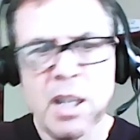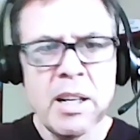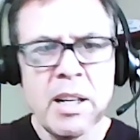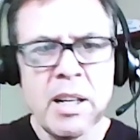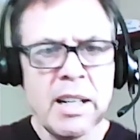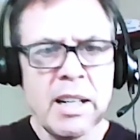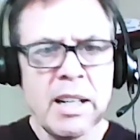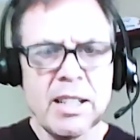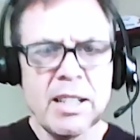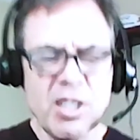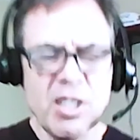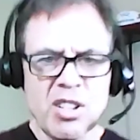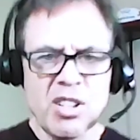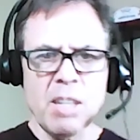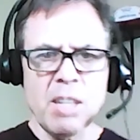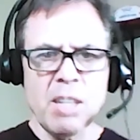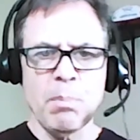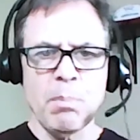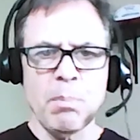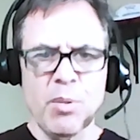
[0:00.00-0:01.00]
It's a
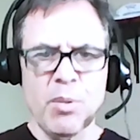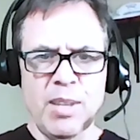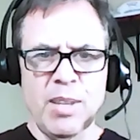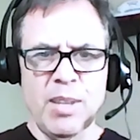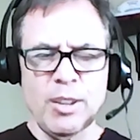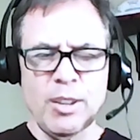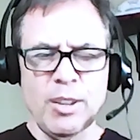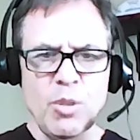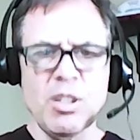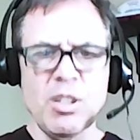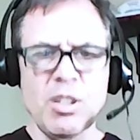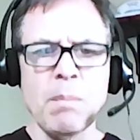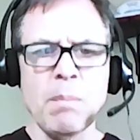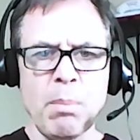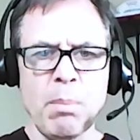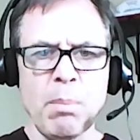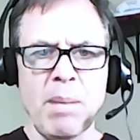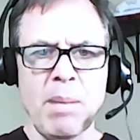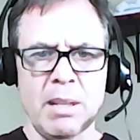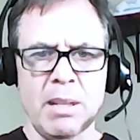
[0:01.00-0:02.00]
simple thing. Do simple
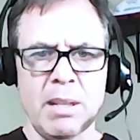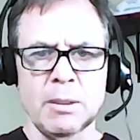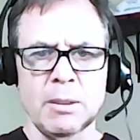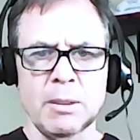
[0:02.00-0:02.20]
better.